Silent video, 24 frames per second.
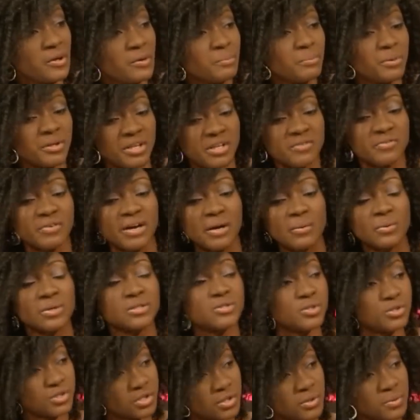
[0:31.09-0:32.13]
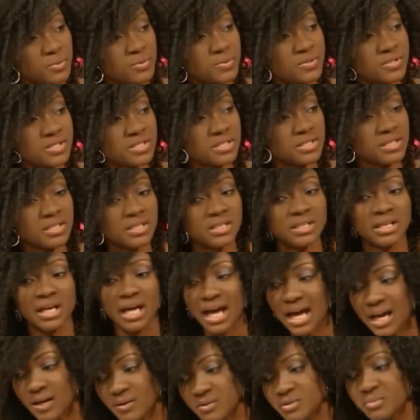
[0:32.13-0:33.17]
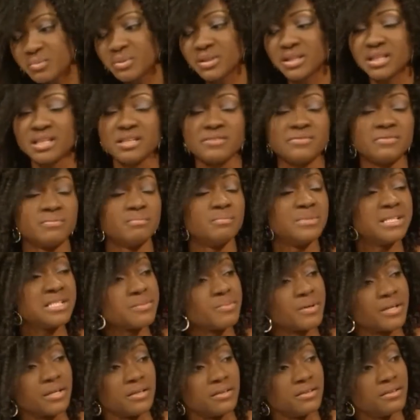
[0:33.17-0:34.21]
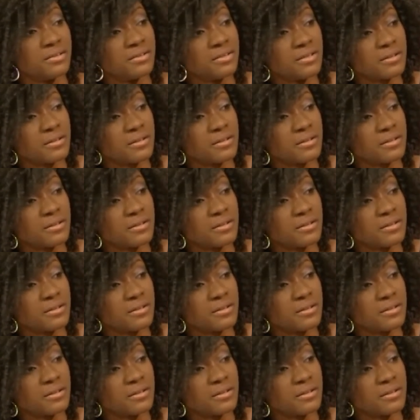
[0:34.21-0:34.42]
but if I were to choose, I would believe Mzbel.